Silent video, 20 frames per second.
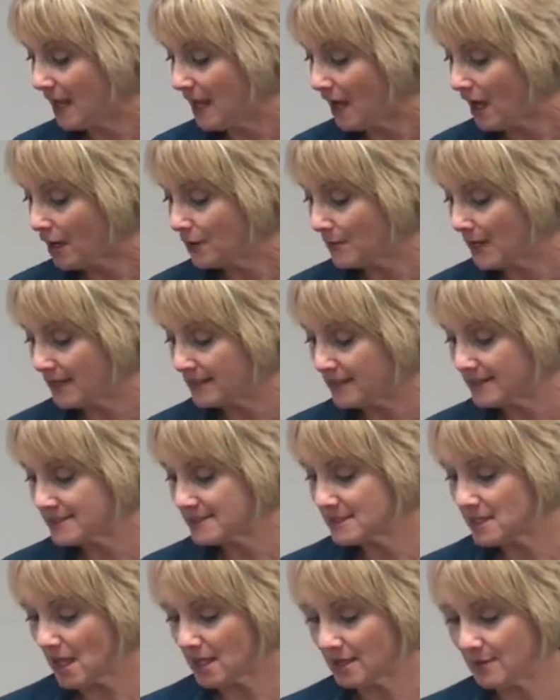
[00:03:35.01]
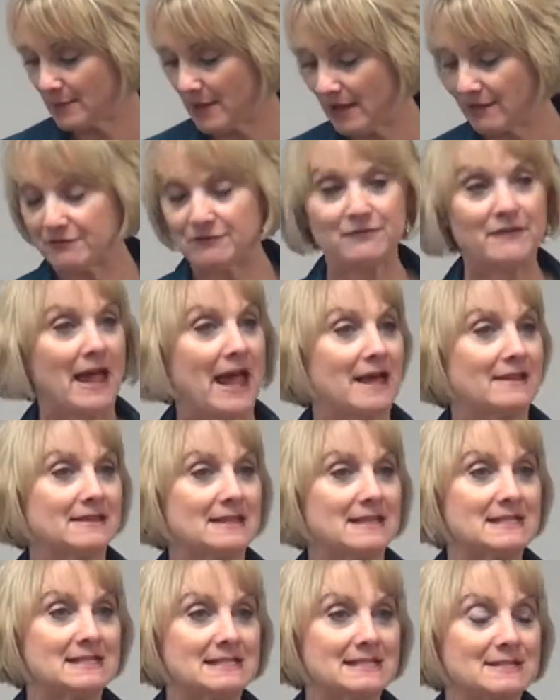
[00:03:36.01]
All right, let's talk about fat.
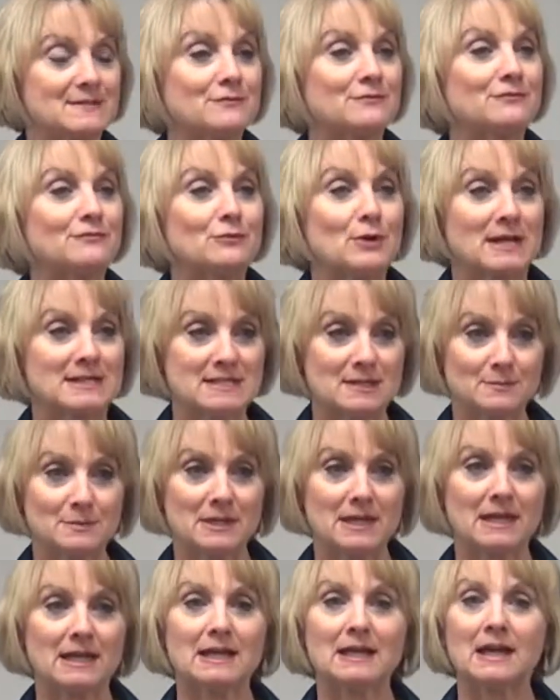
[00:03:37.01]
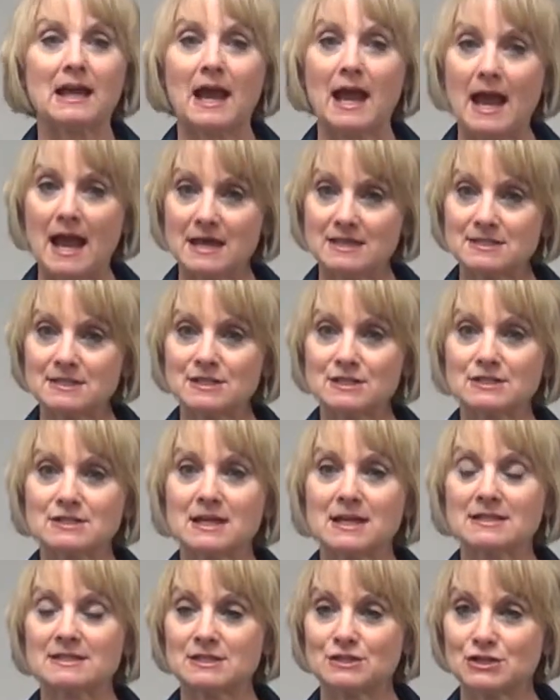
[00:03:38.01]
This recipe asks
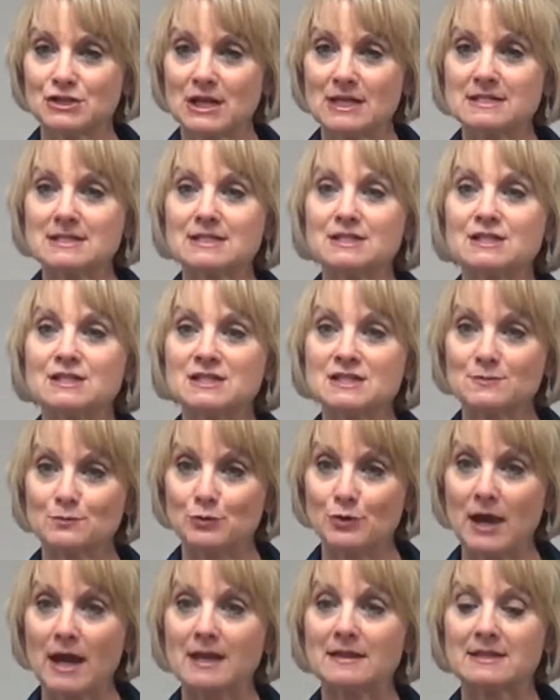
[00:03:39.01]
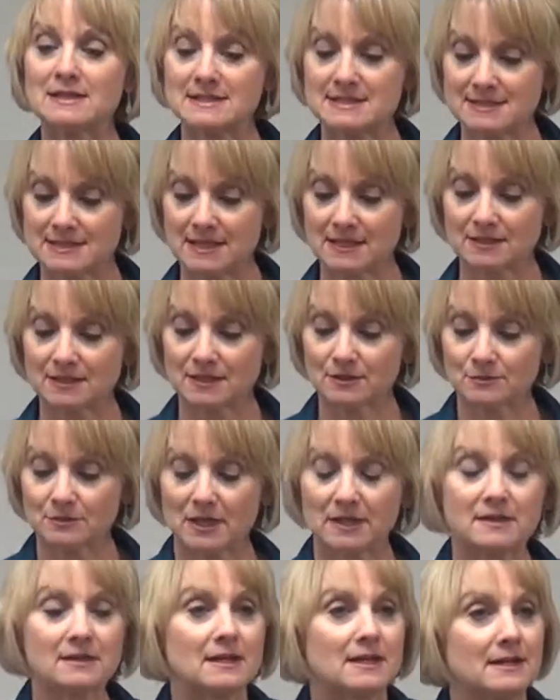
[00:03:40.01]
us just to spray the skillet
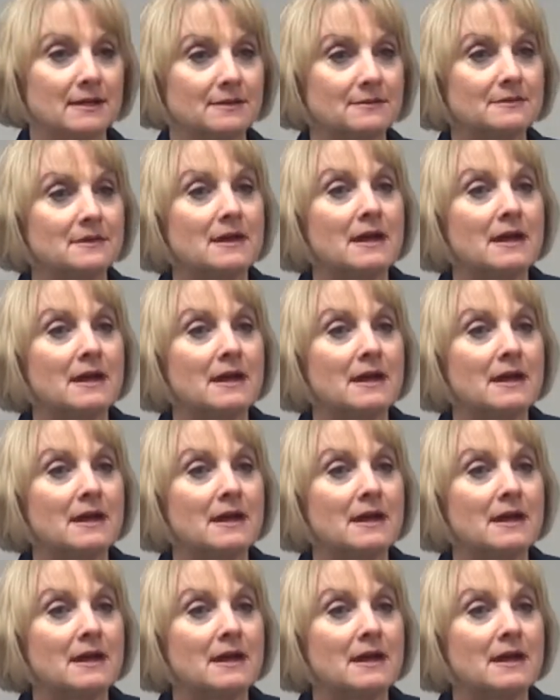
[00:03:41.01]
with a